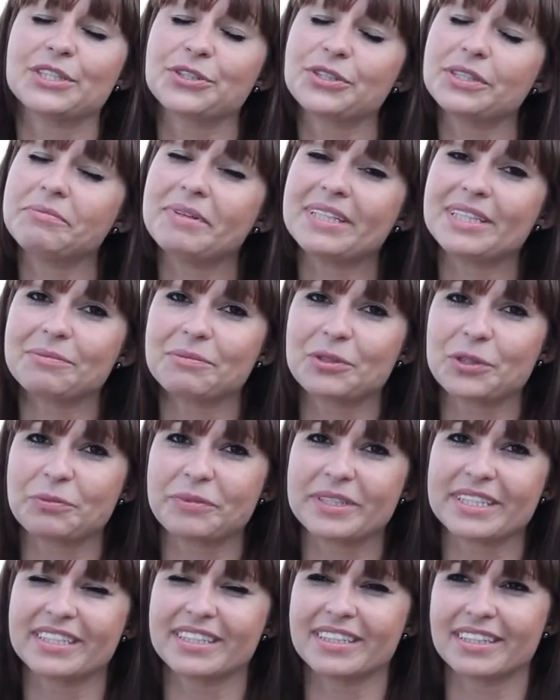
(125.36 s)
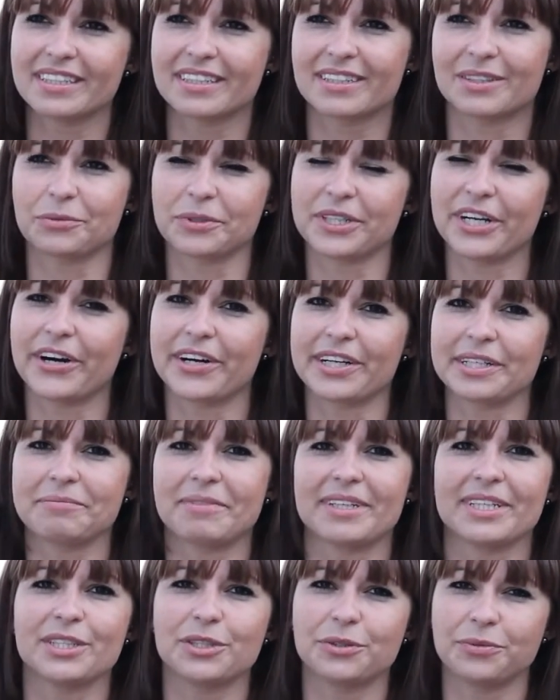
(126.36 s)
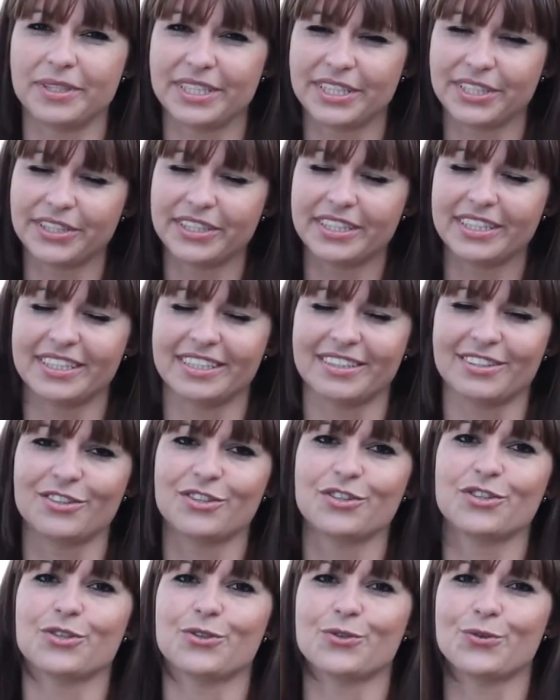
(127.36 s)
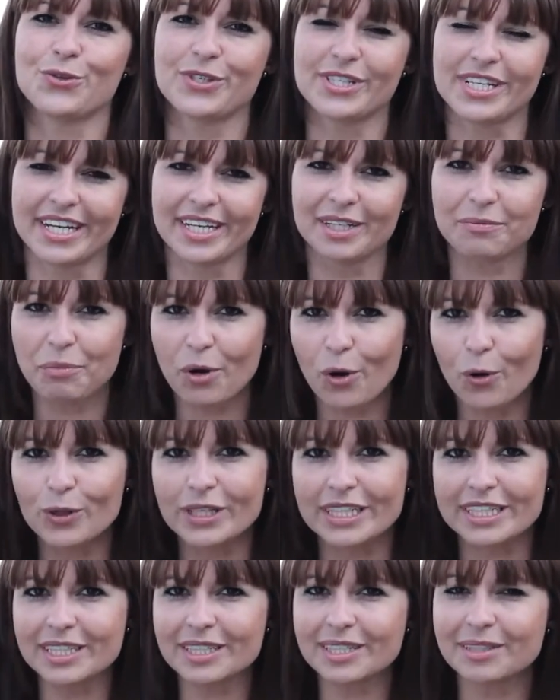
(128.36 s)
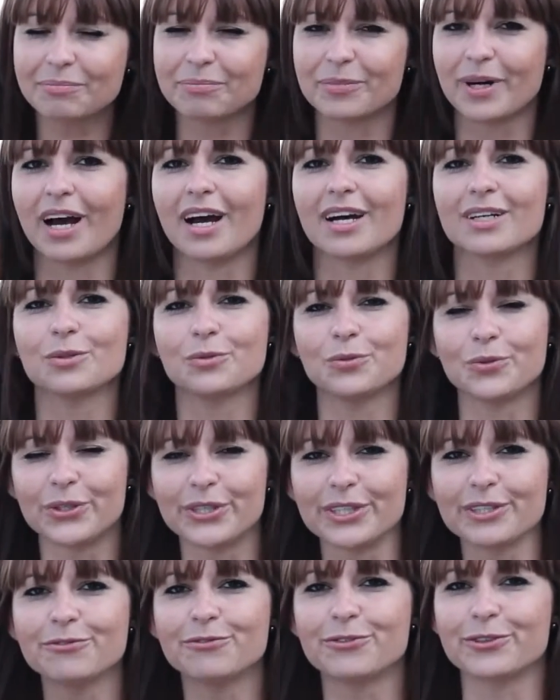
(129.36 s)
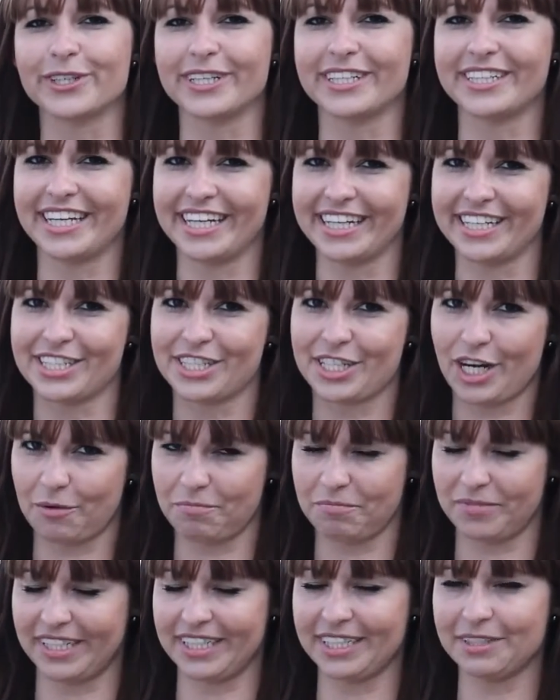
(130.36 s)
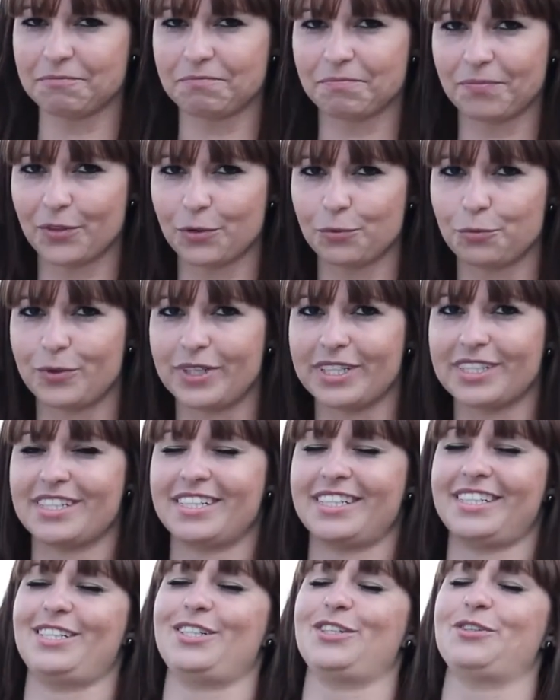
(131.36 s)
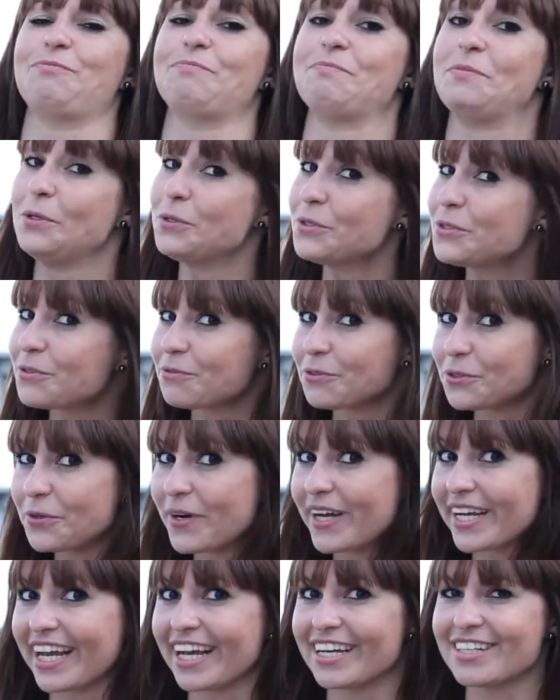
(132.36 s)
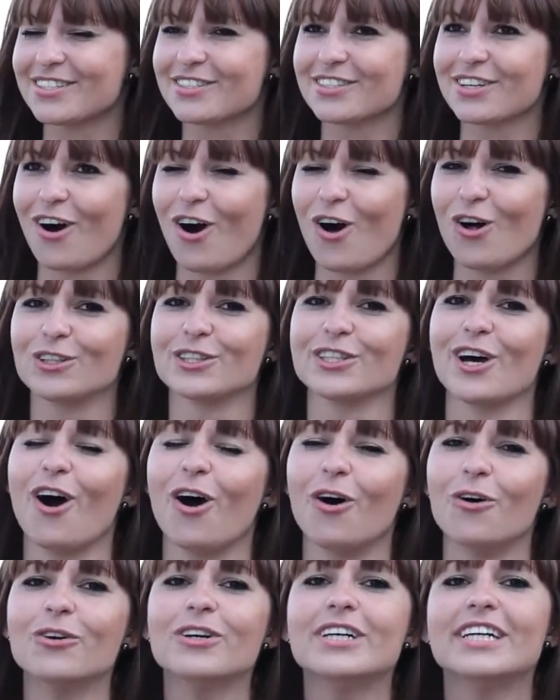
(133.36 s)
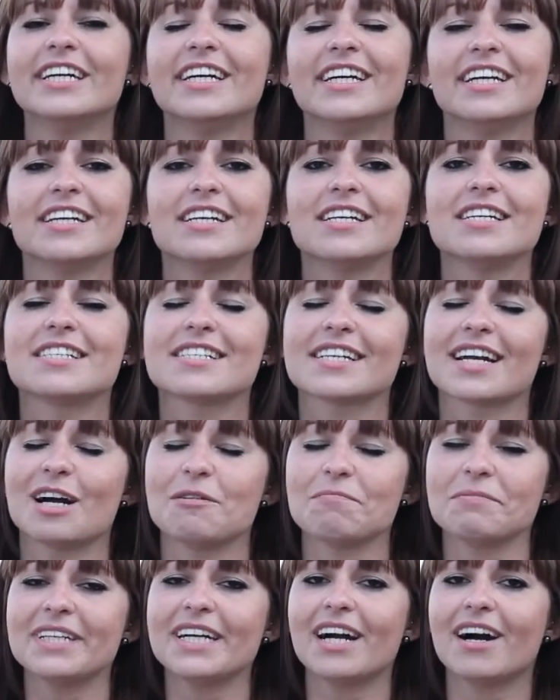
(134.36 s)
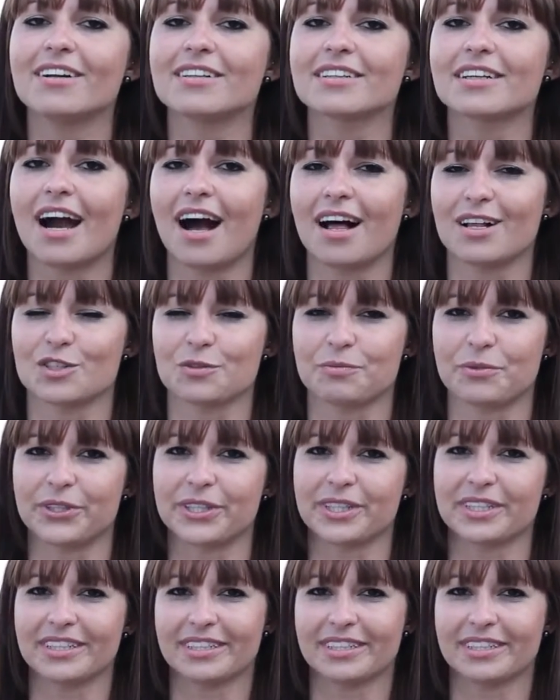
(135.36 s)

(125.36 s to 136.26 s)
dream at the moment regarding my career is to stay in Poland but work for a Danish company, which most of you, I guess, all know. It's a company called Carlsberg.